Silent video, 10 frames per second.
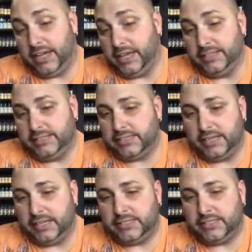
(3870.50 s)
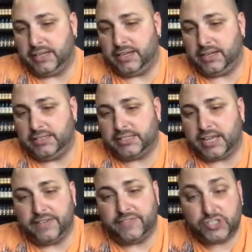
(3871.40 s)
it's it's uh, it's
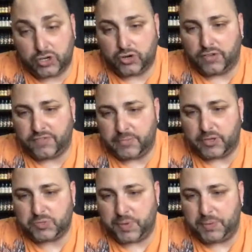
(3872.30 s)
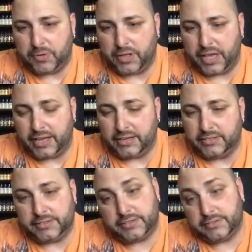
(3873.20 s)
kind of a turnoff for most people.
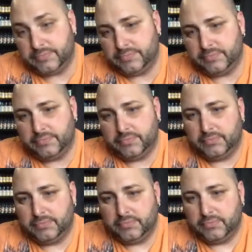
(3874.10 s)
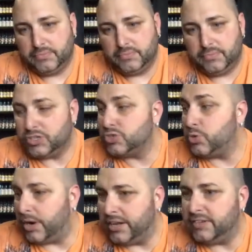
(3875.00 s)
And there's
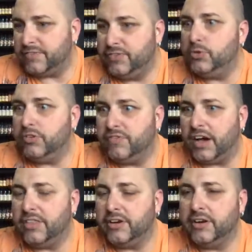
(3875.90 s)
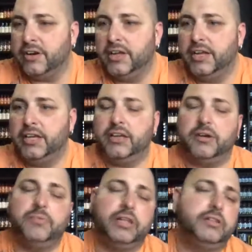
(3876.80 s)
quite a few of other, you
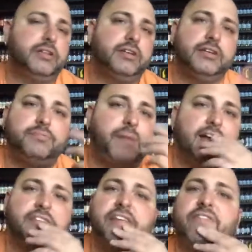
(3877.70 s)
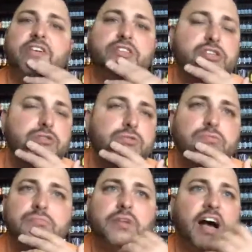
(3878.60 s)
know, like, Pal 702.
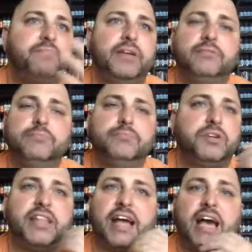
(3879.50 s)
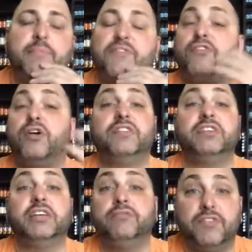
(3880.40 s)
I've been with that guy before he even
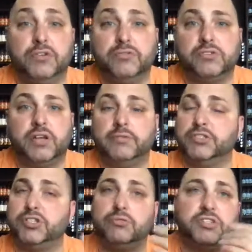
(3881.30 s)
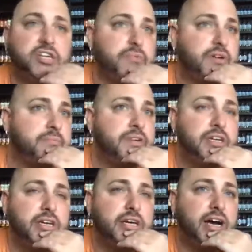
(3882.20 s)
did reviews. I was shooting shit with him.
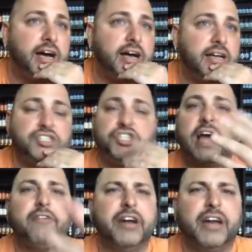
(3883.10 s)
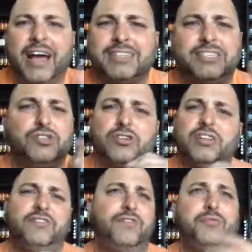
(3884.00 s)
Uh, Jared, I actually talked
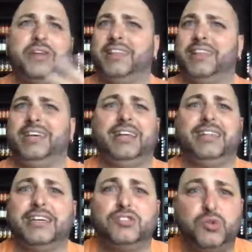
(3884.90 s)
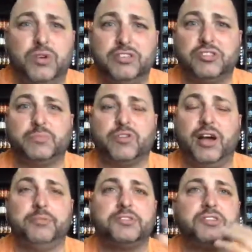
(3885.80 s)
on the phone. I think he had like 200
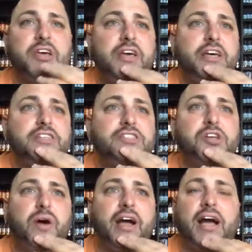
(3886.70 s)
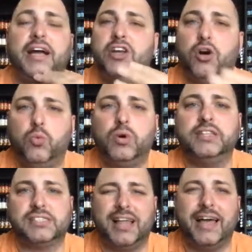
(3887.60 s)
subscribers. So I, I know what
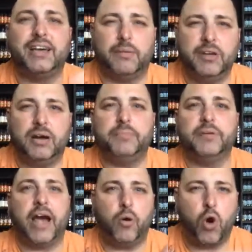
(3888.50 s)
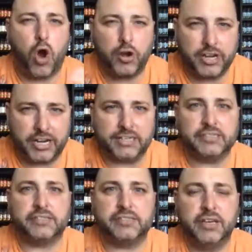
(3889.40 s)
it's like coming up and how hard it
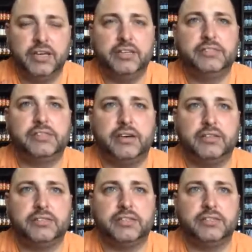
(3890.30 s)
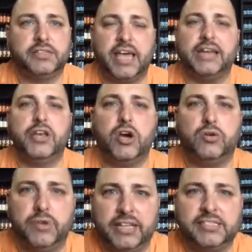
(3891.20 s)
is to to, to get
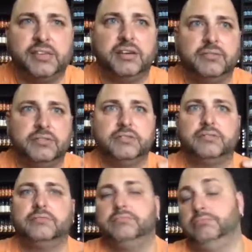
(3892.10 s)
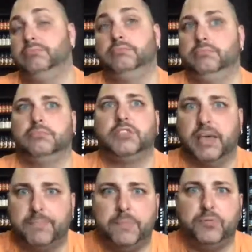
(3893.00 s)
known and to, to, to
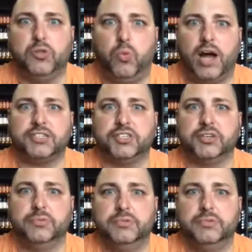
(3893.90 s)
get people to watch you.